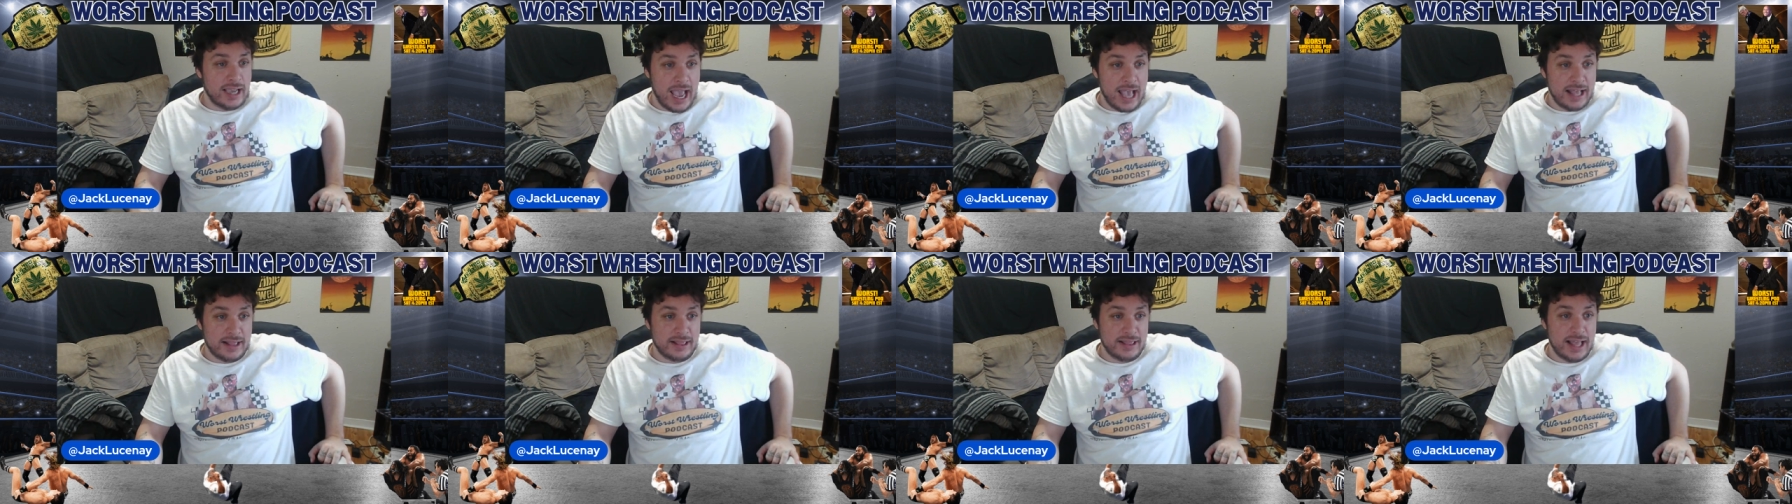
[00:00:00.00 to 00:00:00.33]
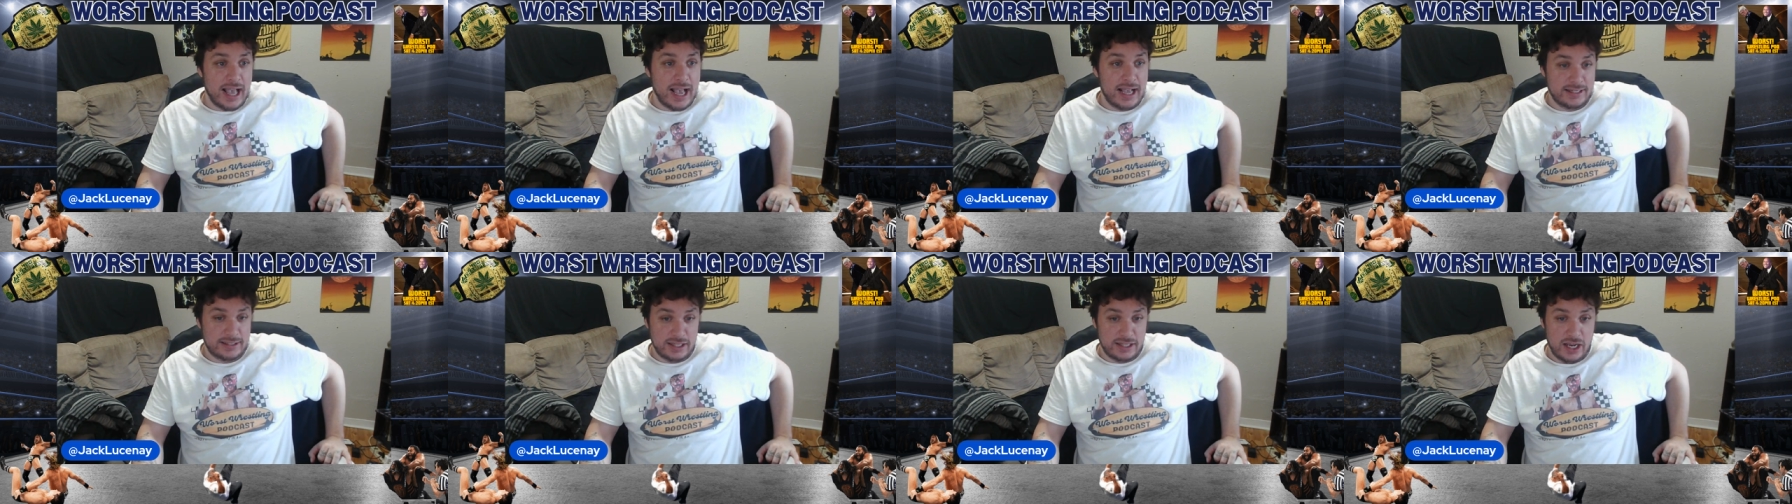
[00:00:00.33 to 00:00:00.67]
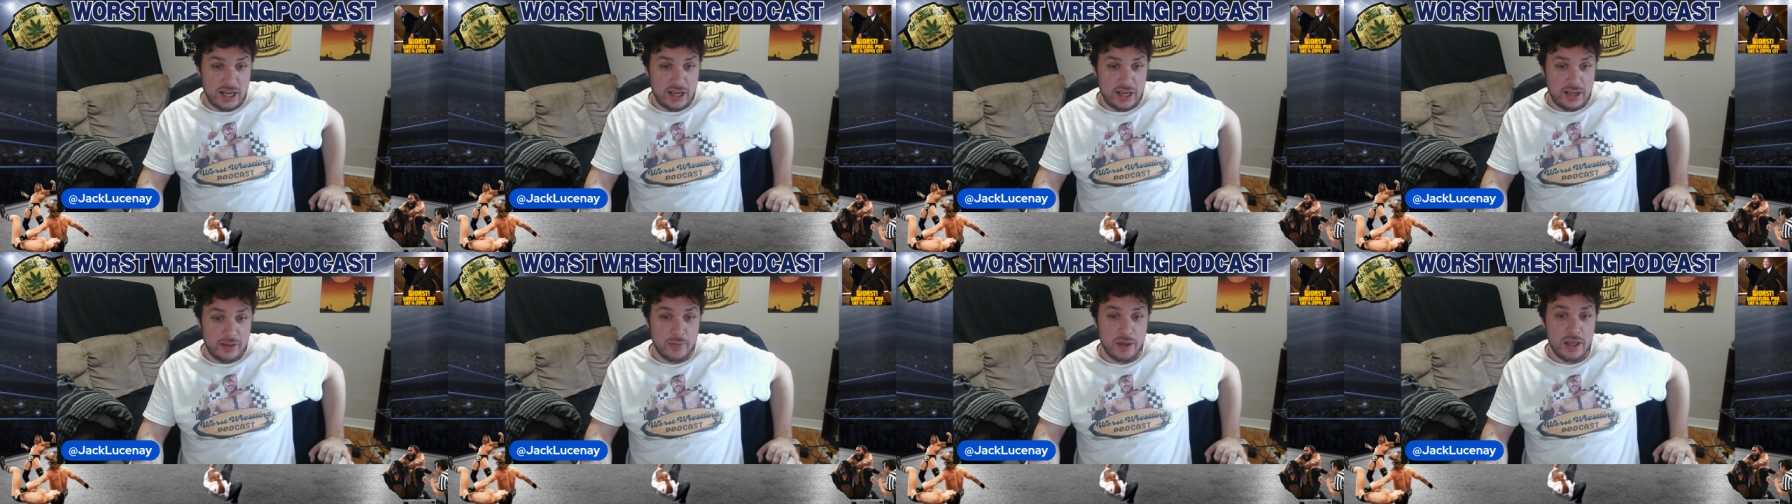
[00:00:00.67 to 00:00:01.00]
at that
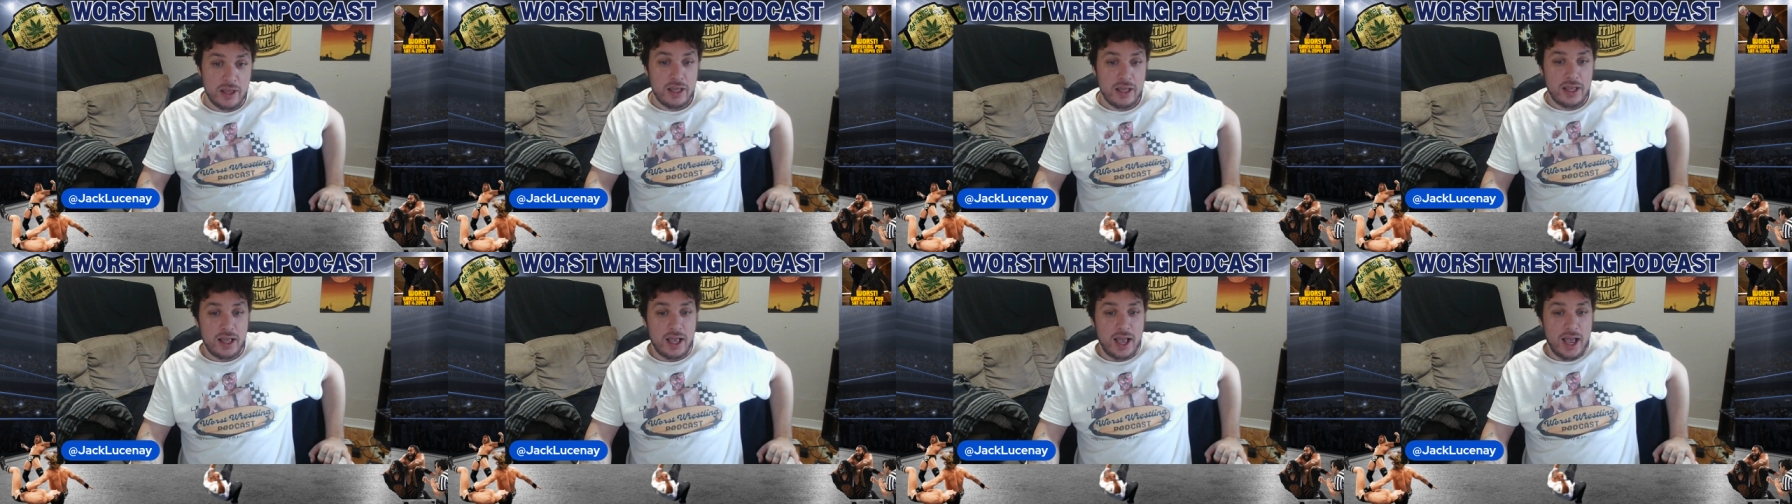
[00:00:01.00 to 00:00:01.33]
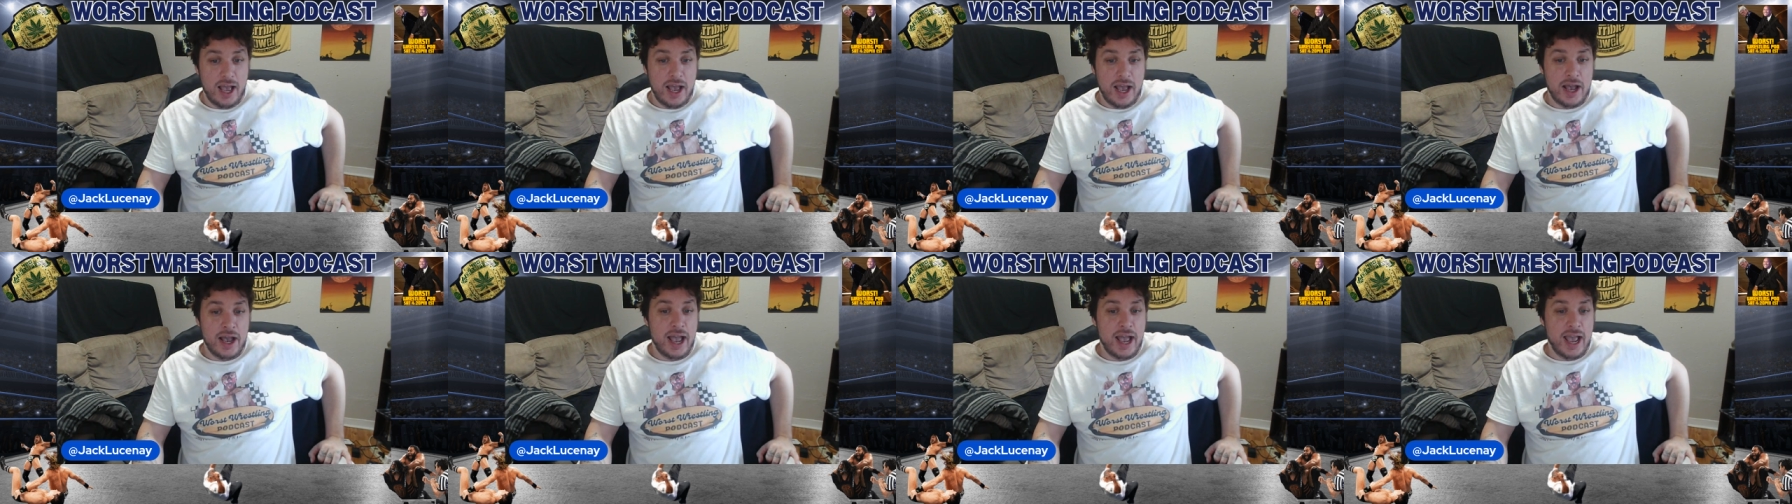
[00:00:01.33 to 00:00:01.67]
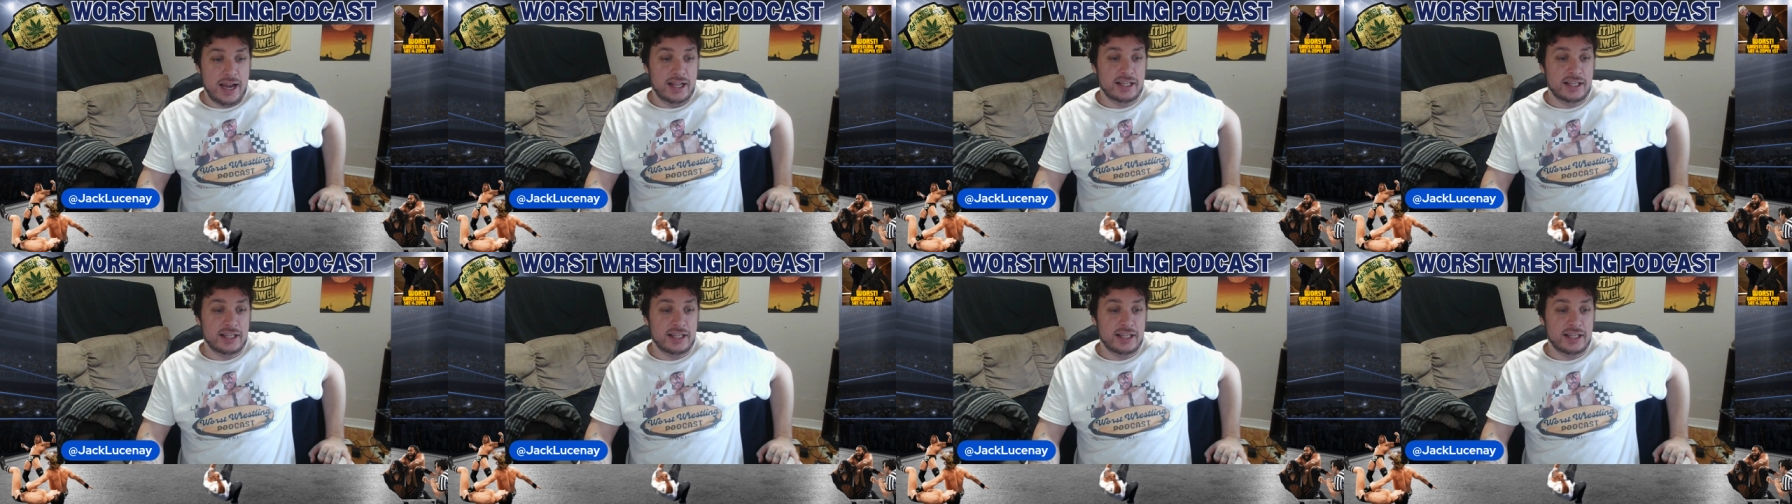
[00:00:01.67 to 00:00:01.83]
time. And